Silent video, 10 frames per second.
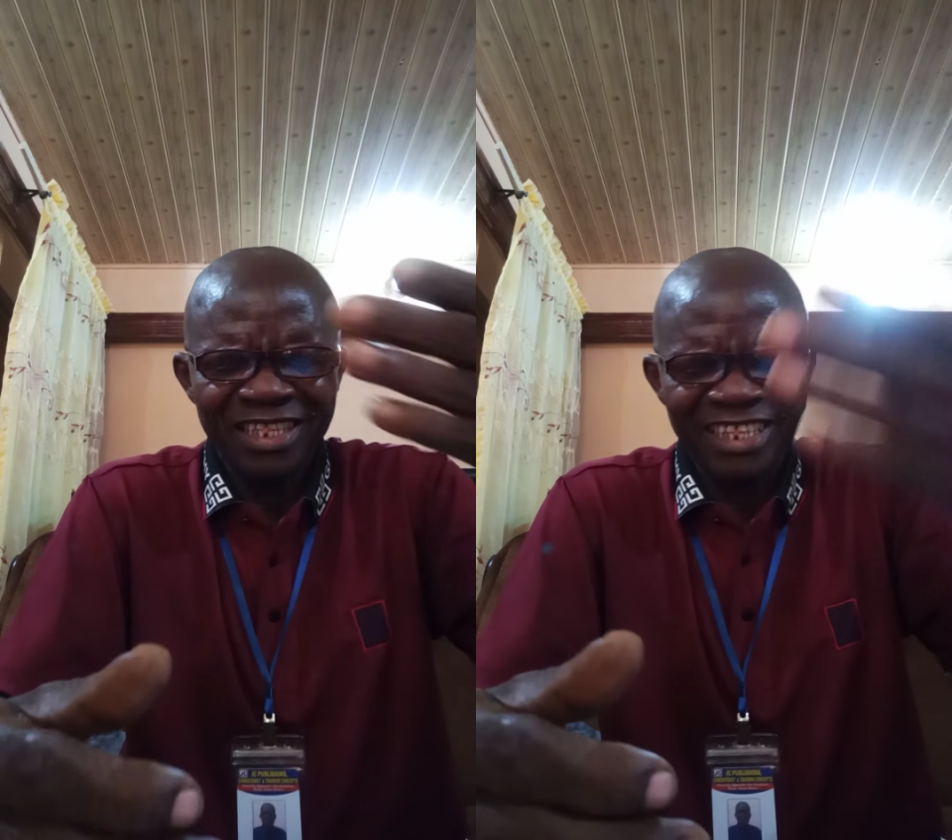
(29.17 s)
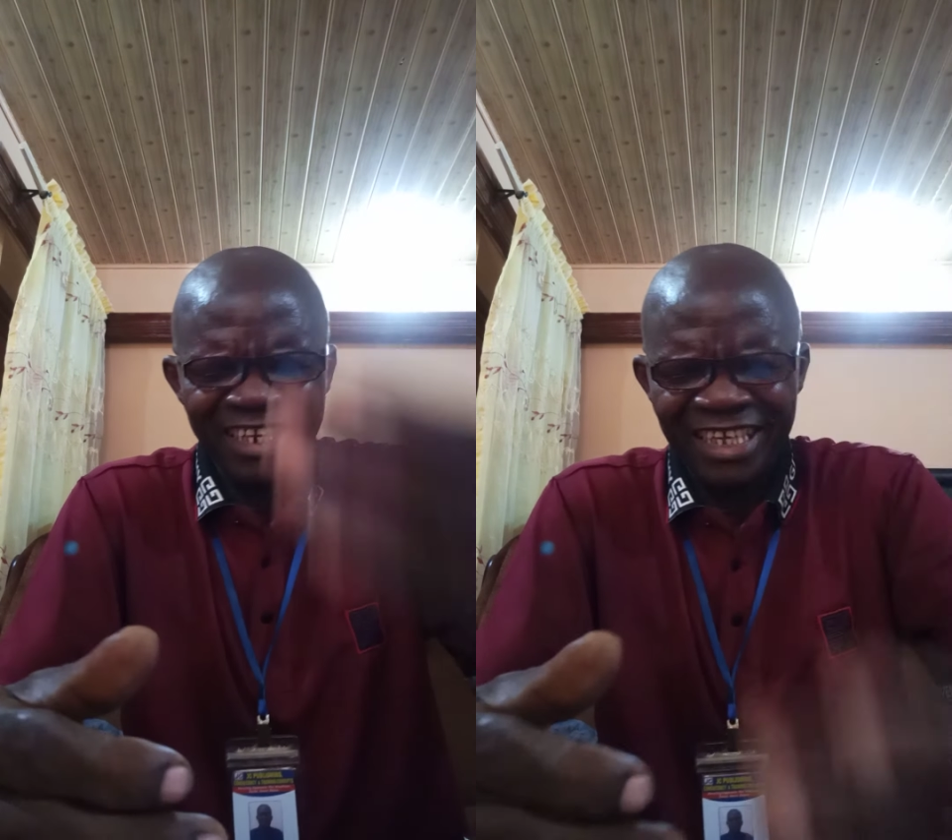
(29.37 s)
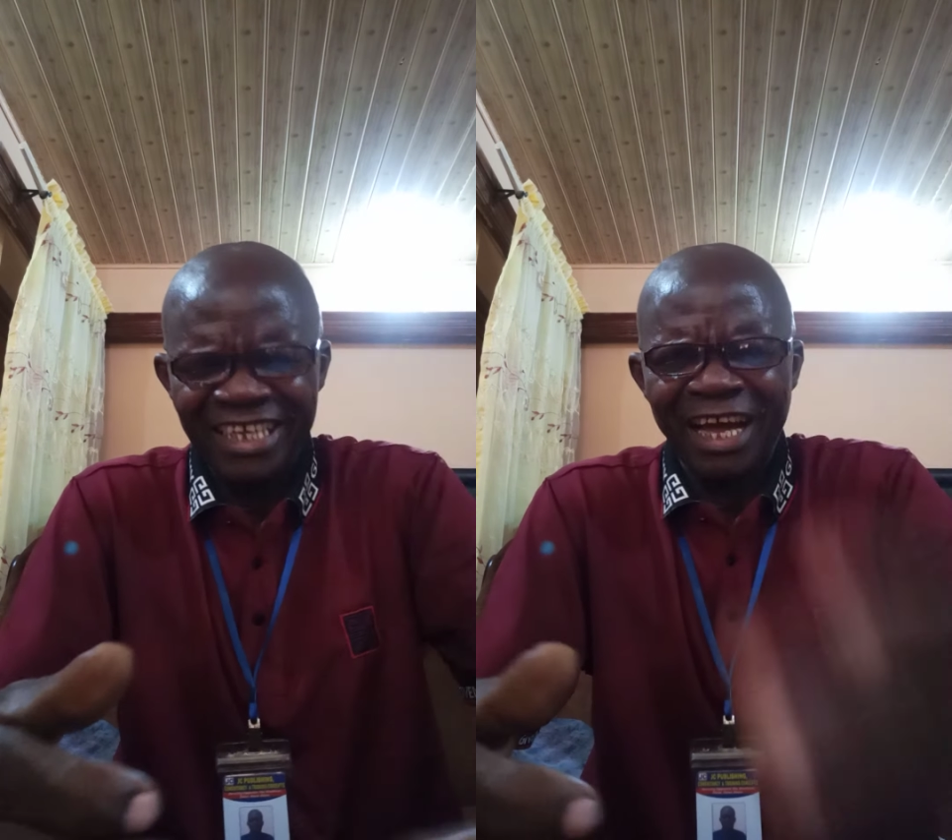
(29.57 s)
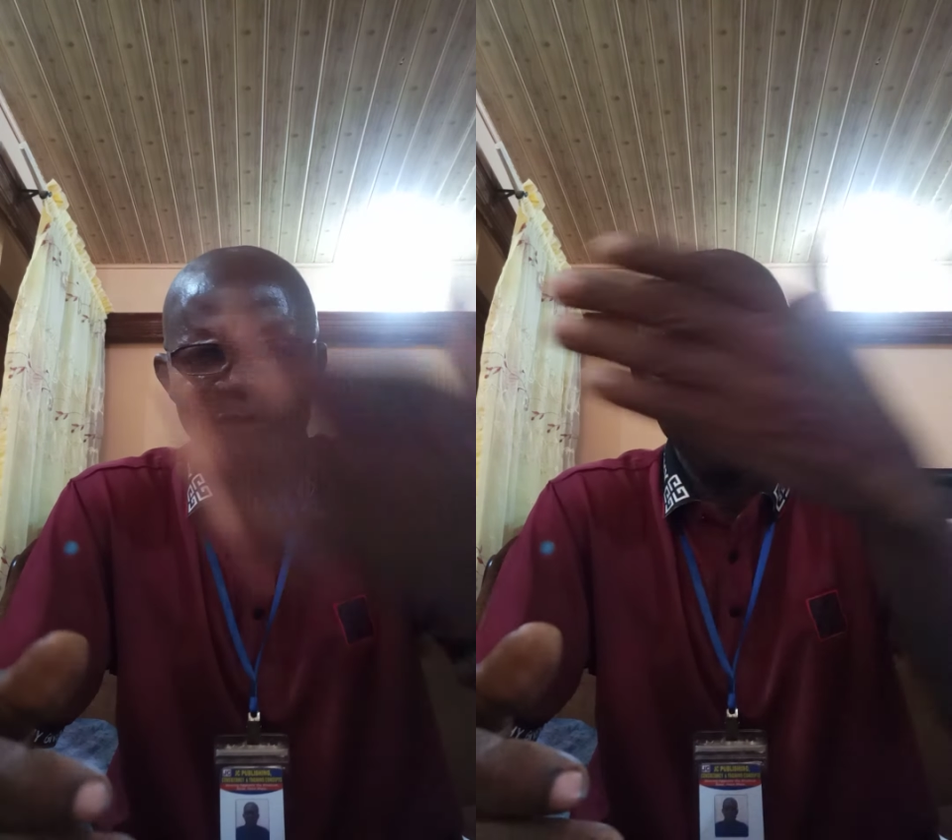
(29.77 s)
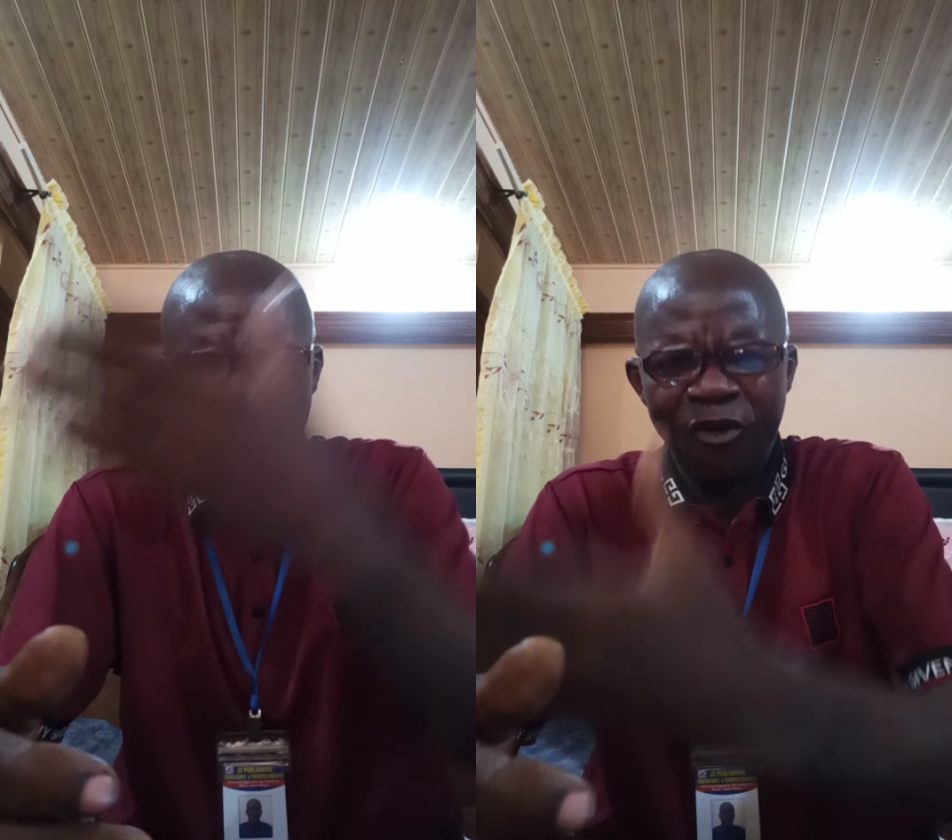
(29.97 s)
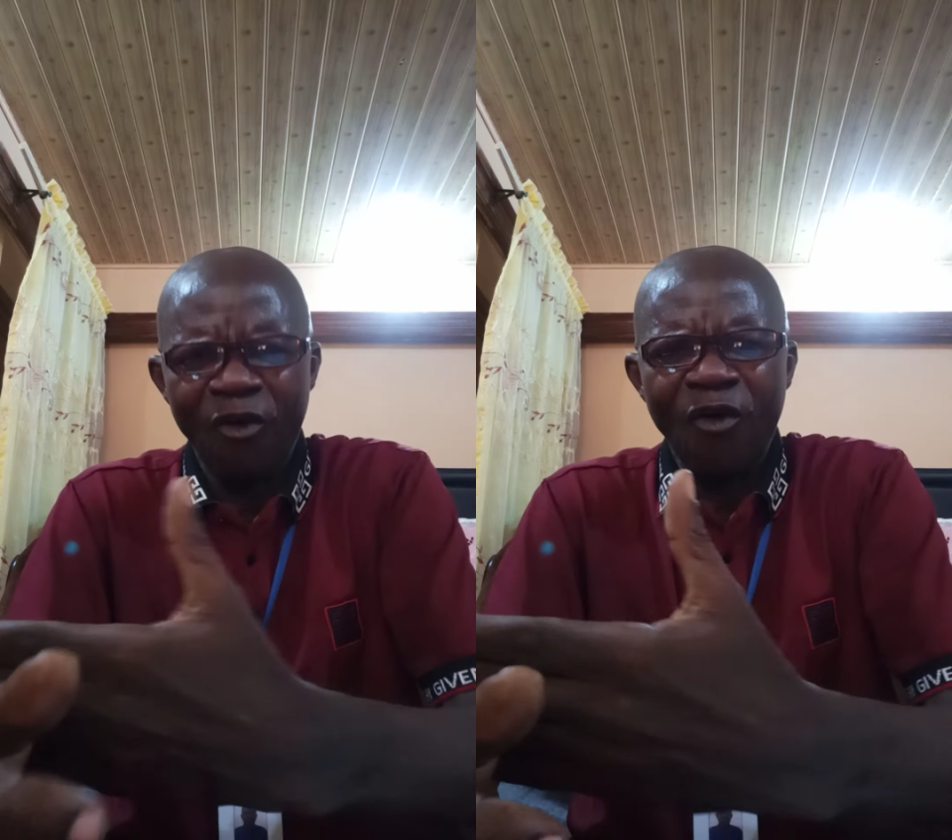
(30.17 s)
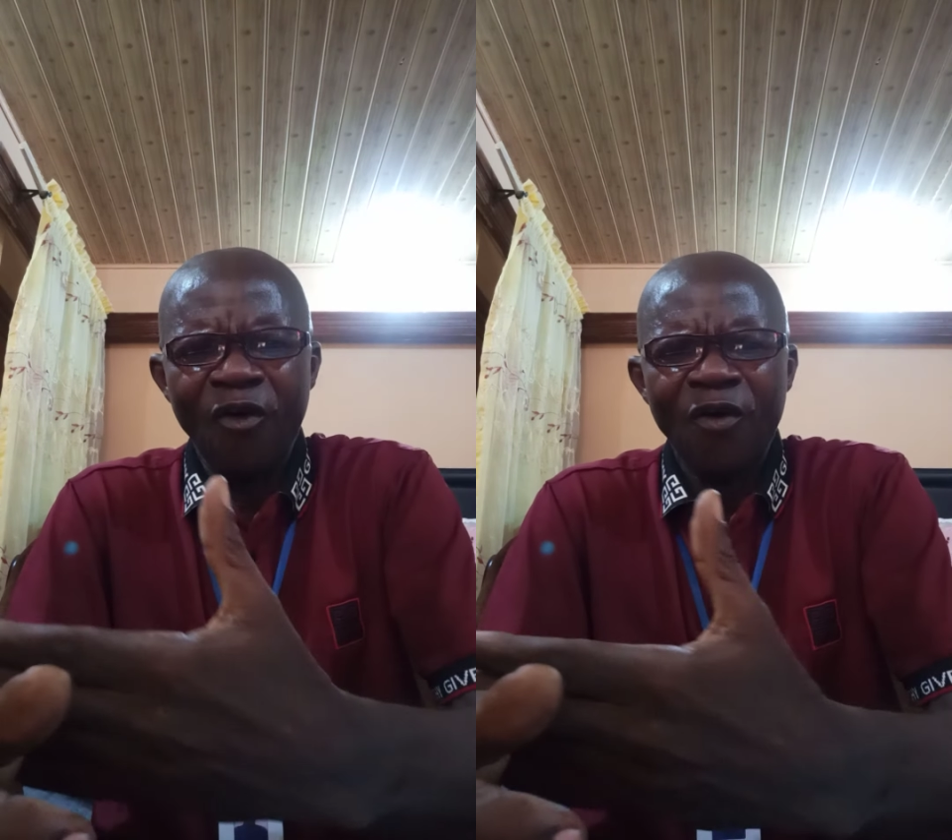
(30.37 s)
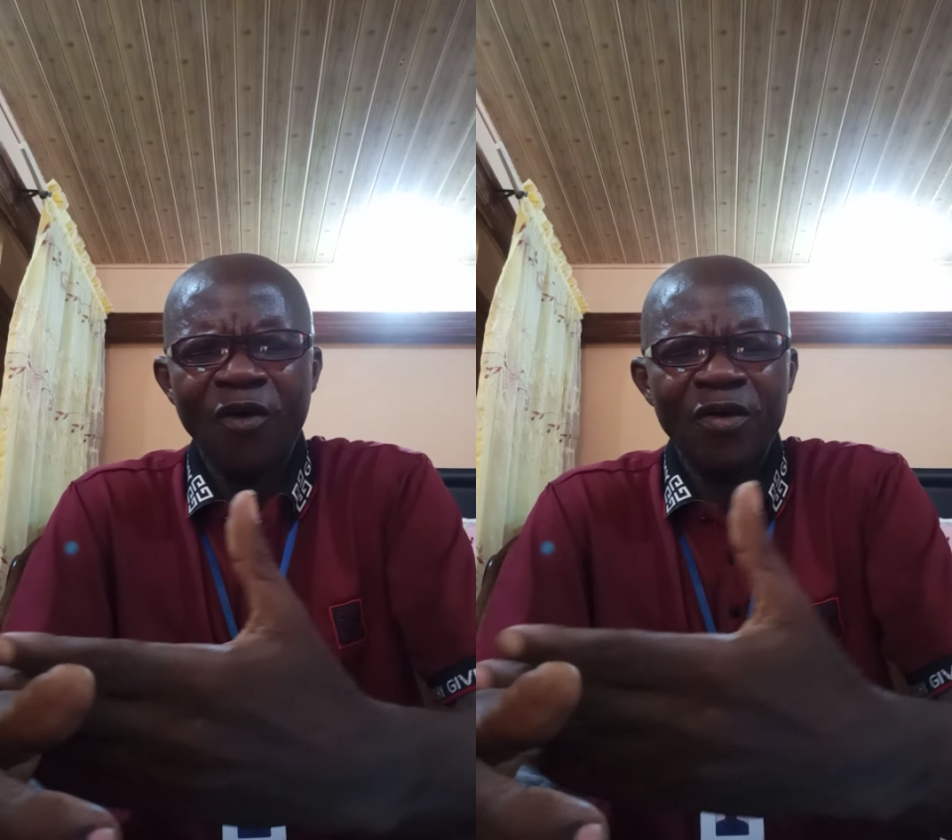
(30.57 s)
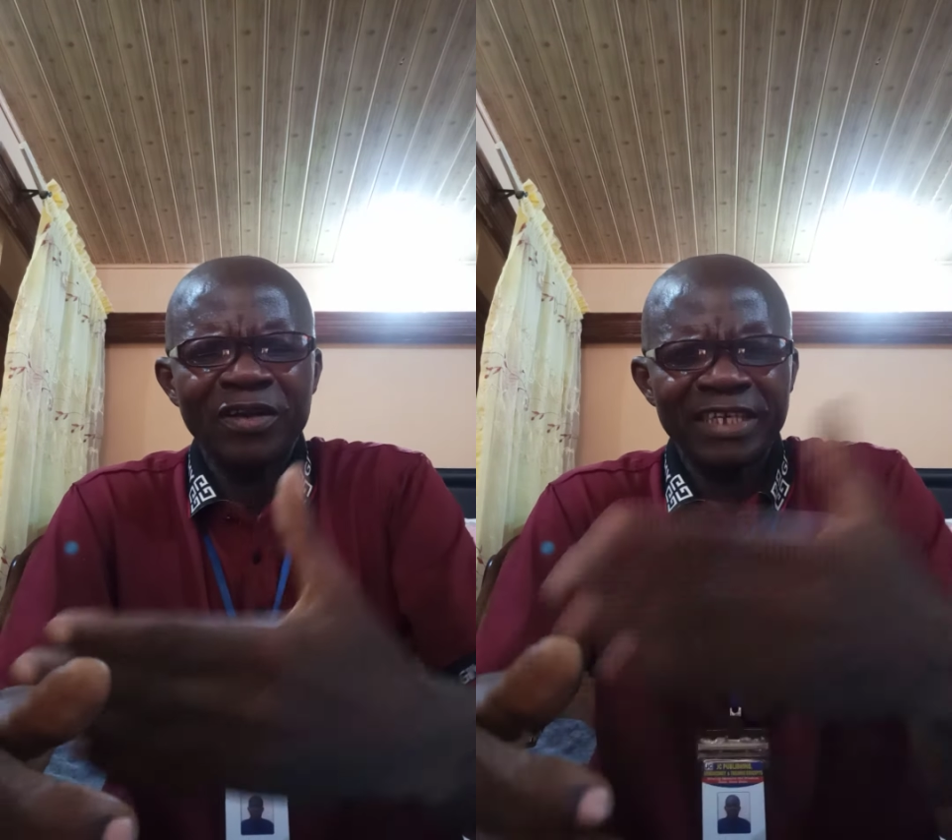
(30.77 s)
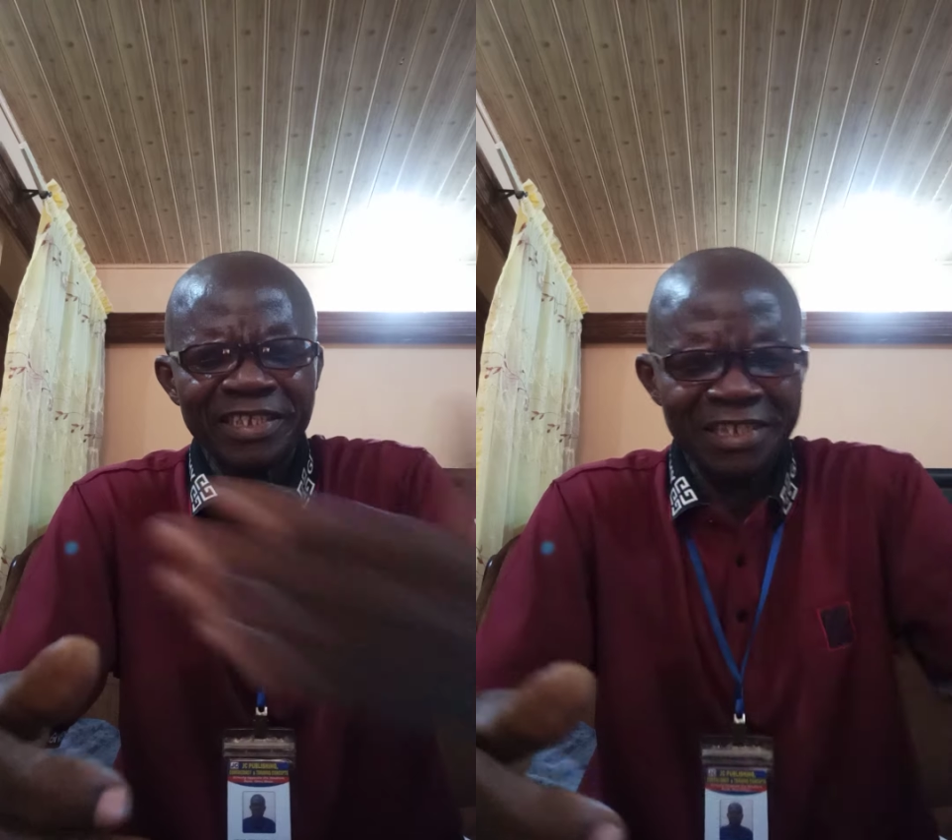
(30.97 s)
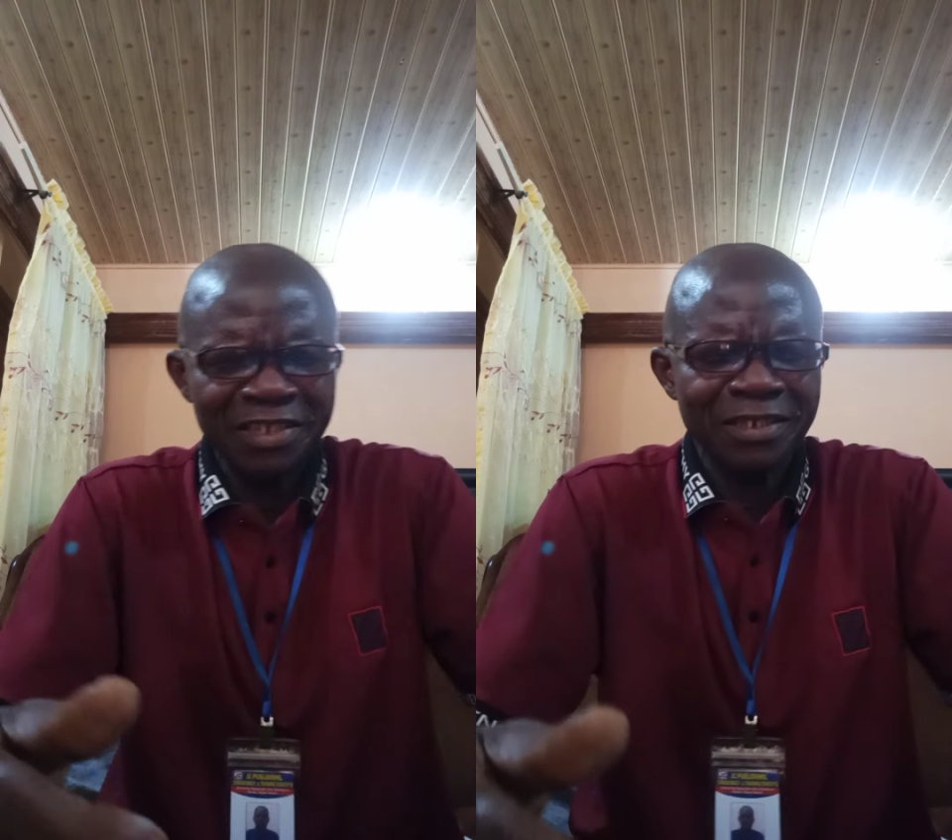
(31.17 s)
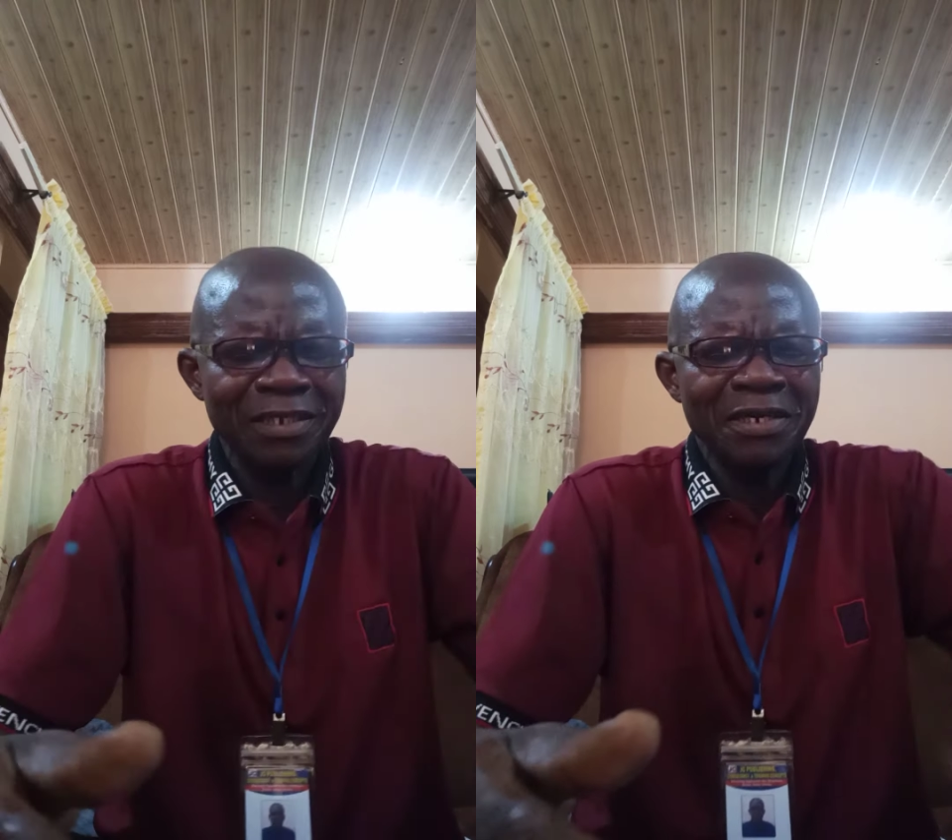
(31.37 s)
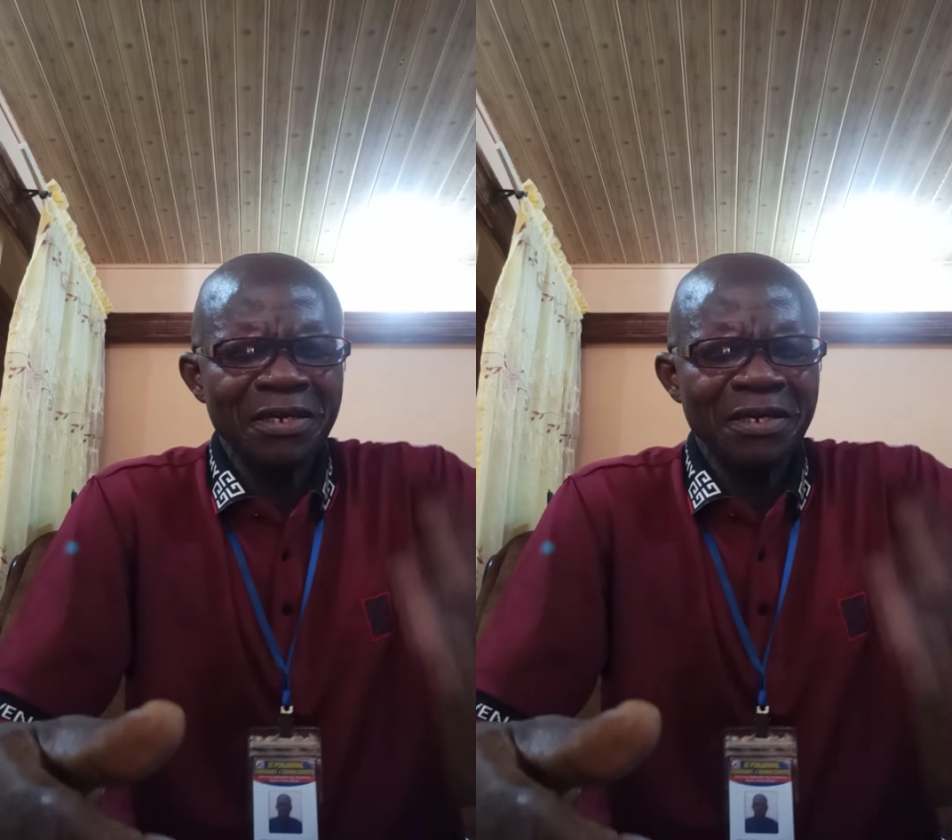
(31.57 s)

3 and 4, that is